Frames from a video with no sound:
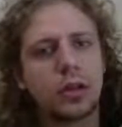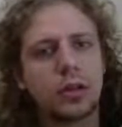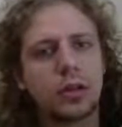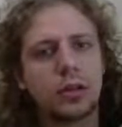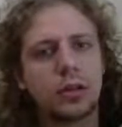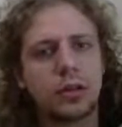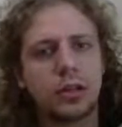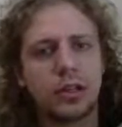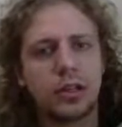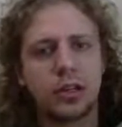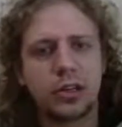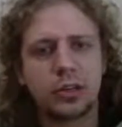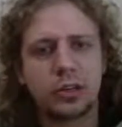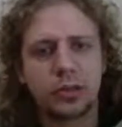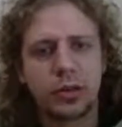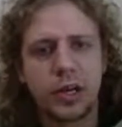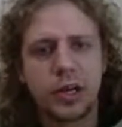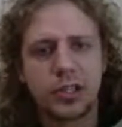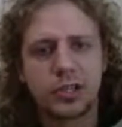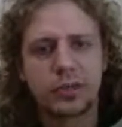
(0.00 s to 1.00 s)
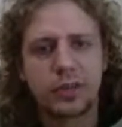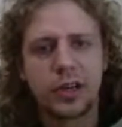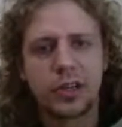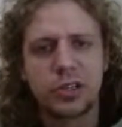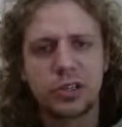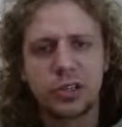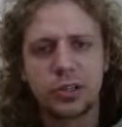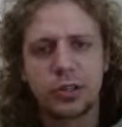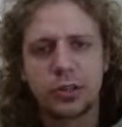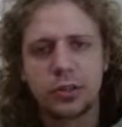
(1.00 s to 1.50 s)
In a Tarrasch
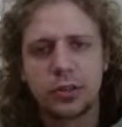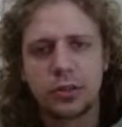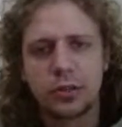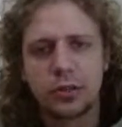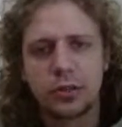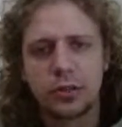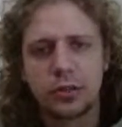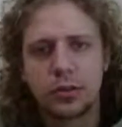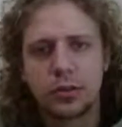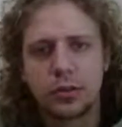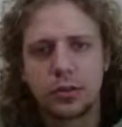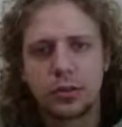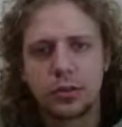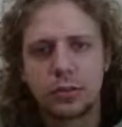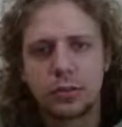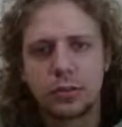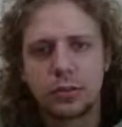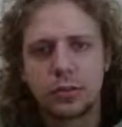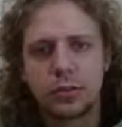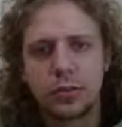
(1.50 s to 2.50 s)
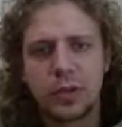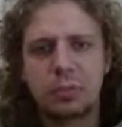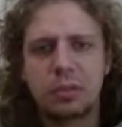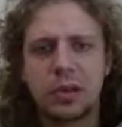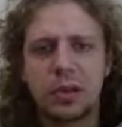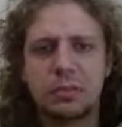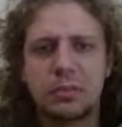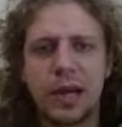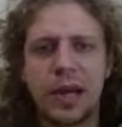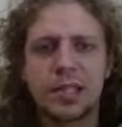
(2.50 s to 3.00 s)
French. They
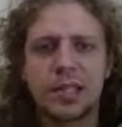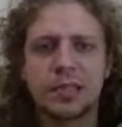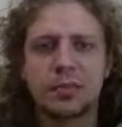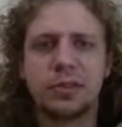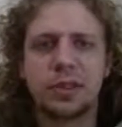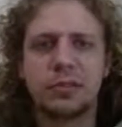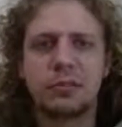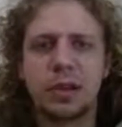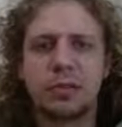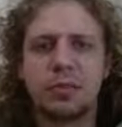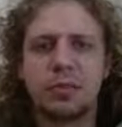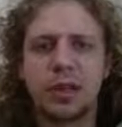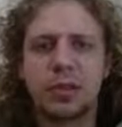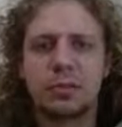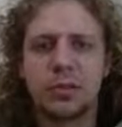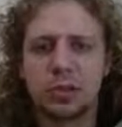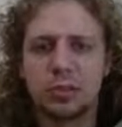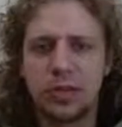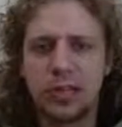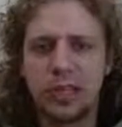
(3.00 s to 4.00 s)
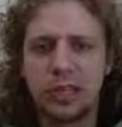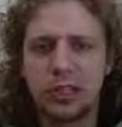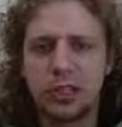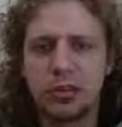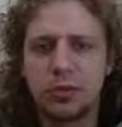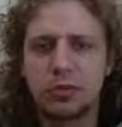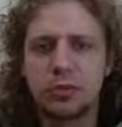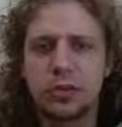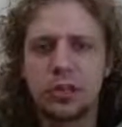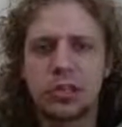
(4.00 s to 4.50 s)
played passively by playing bishop
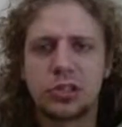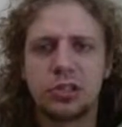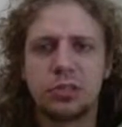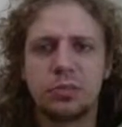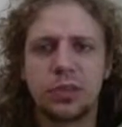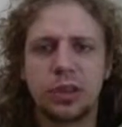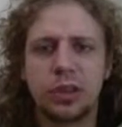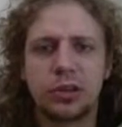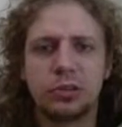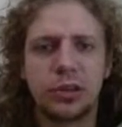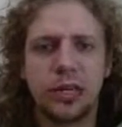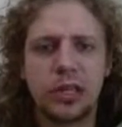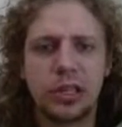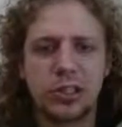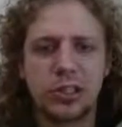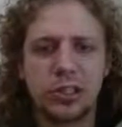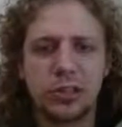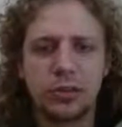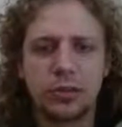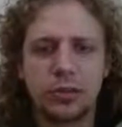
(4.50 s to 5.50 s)
e2. They should have played queen e2.